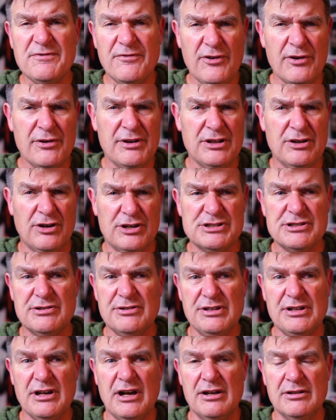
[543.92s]
very nicely
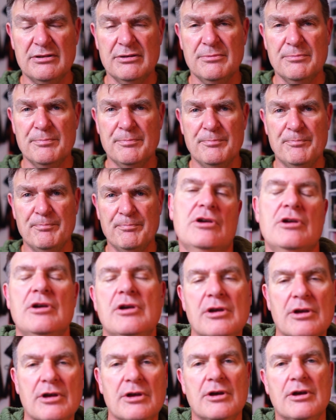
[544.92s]
done.
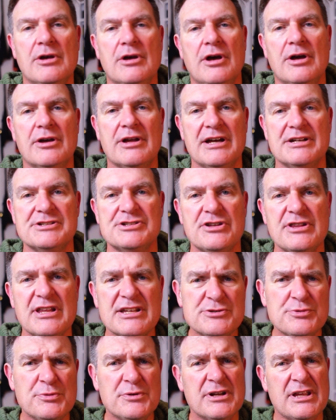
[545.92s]
Okay, so
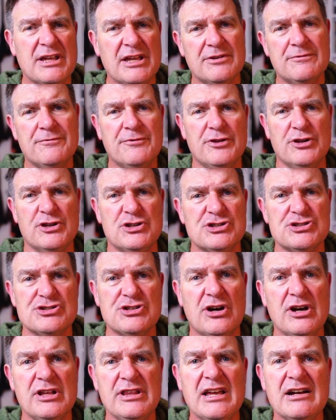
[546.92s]
that's really it for the
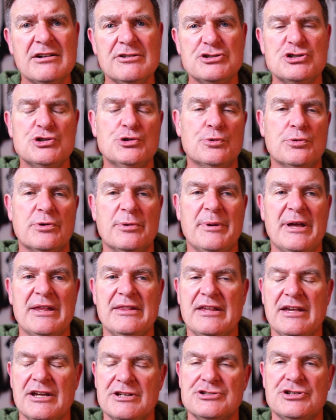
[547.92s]
design. Now let's talk about
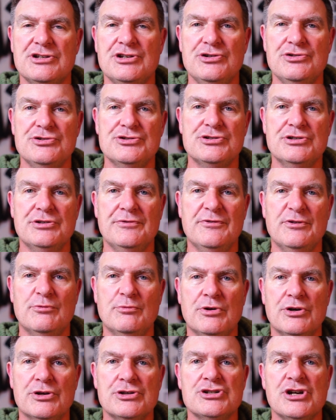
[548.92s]
the execution of the
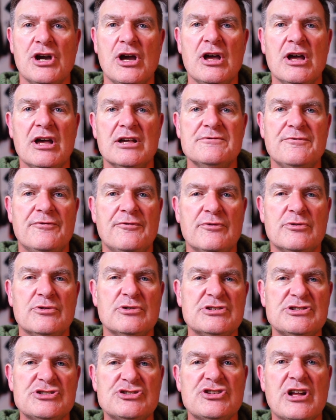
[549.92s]
watch.
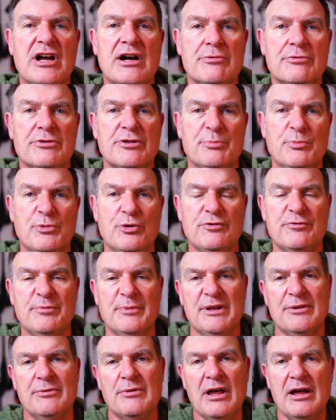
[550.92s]
Let's start with the
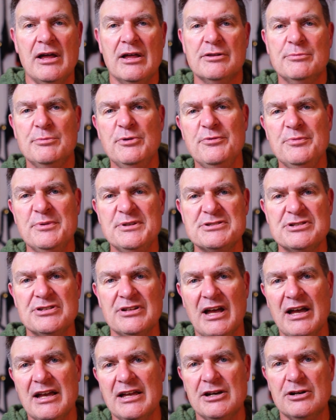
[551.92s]
movement. The movement's an
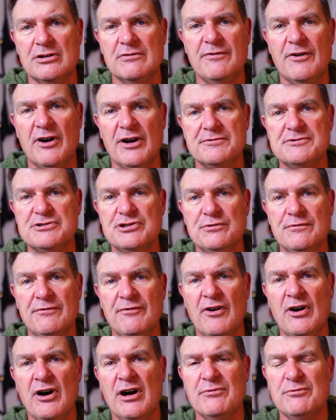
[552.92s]

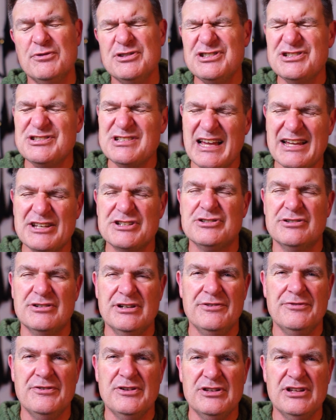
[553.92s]
AL525, which is actually,
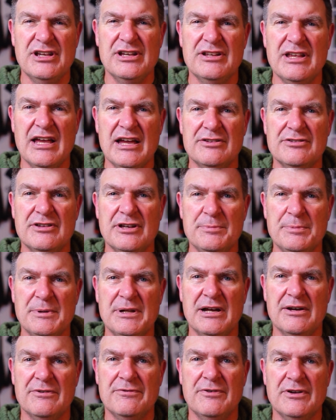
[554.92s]
if you dig down deep
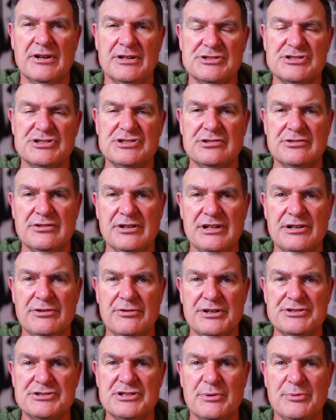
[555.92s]
enough, a
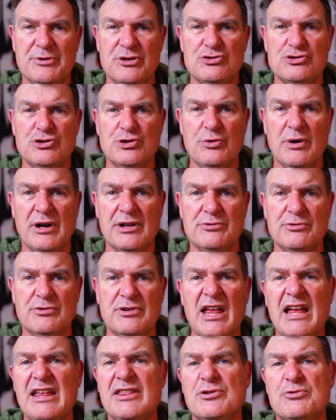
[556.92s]
Sellita
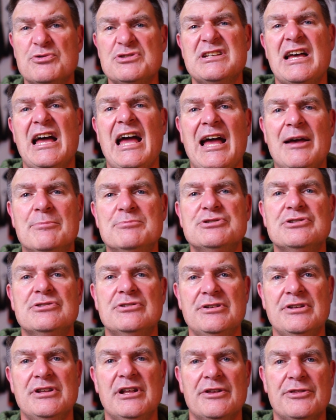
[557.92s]
SW200, and there is
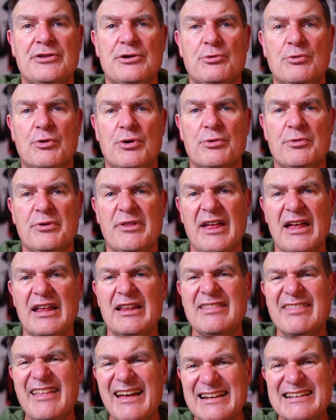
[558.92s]
absolutely nothing wrong with that.
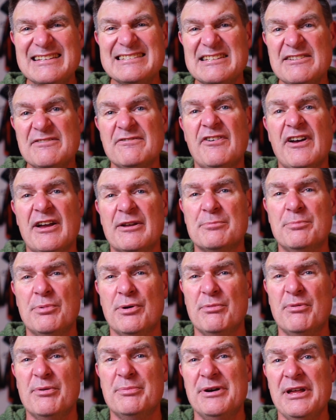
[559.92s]
That is, in fact,
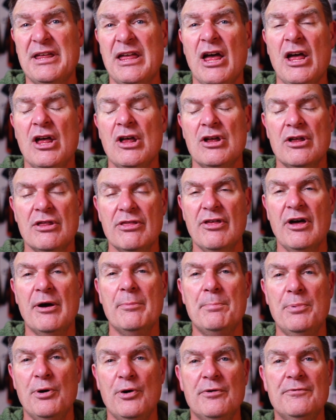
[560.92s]
probably the
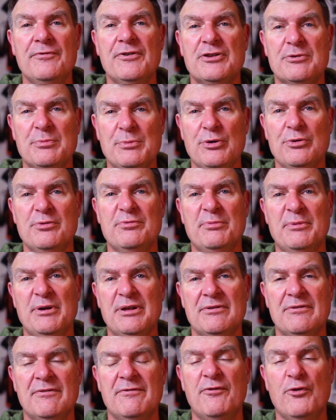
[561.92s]
perfect
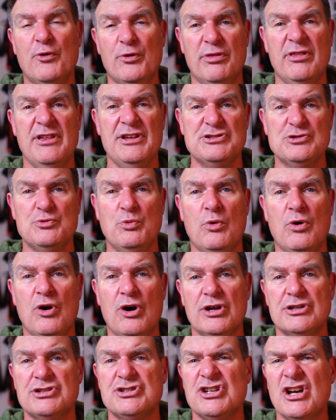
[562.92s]
movement for this
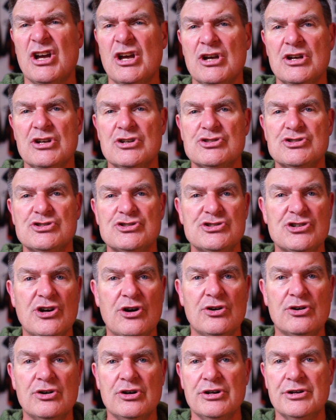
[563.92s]
watch.
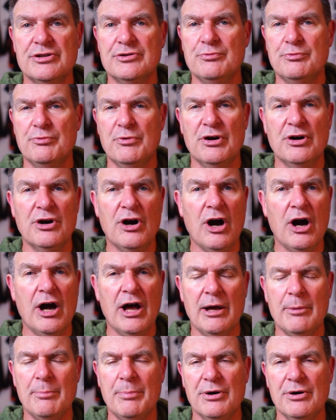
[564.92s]
Solid,
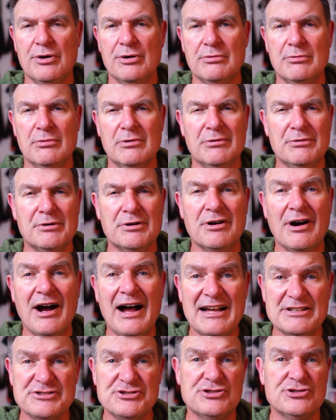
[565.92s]
reliable, will
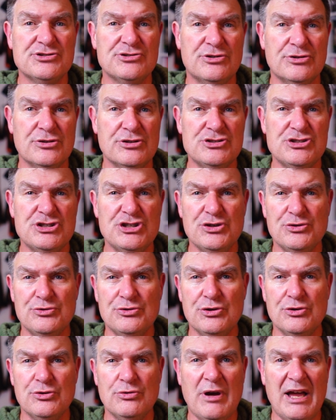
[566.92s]
last as long as you
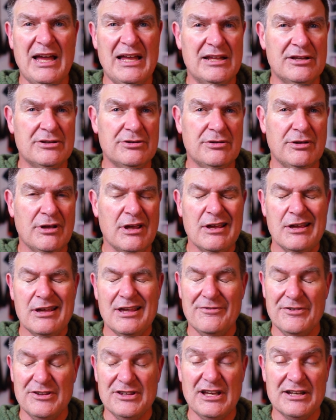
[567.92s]
do, and
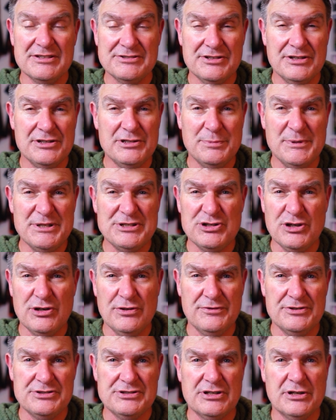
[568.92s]
if it does need to be
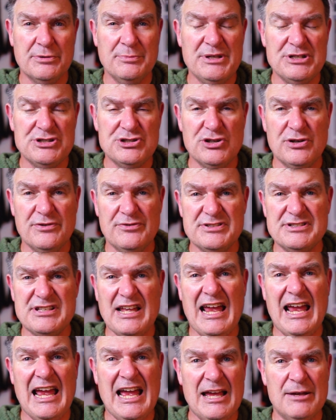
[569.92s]
serviced, it can be serviced
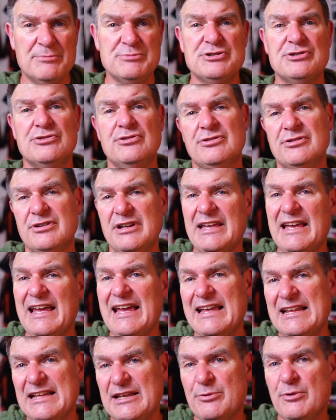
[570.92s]
absolutely
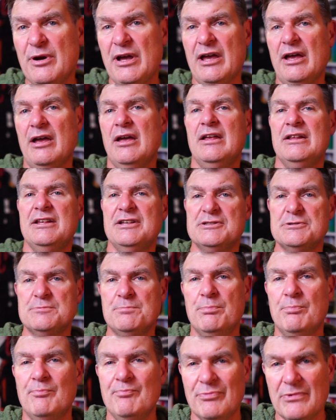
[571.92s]
anywhere. It is
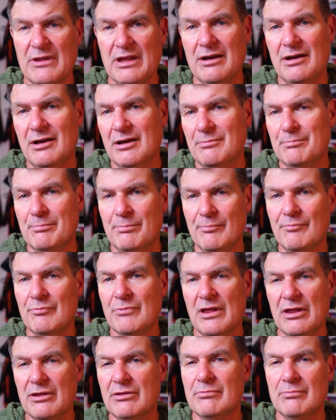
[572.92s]

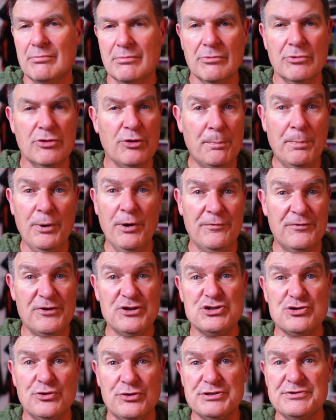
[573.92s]
the perfect
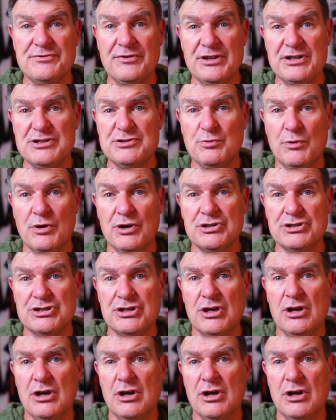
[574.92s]
choice for this watch.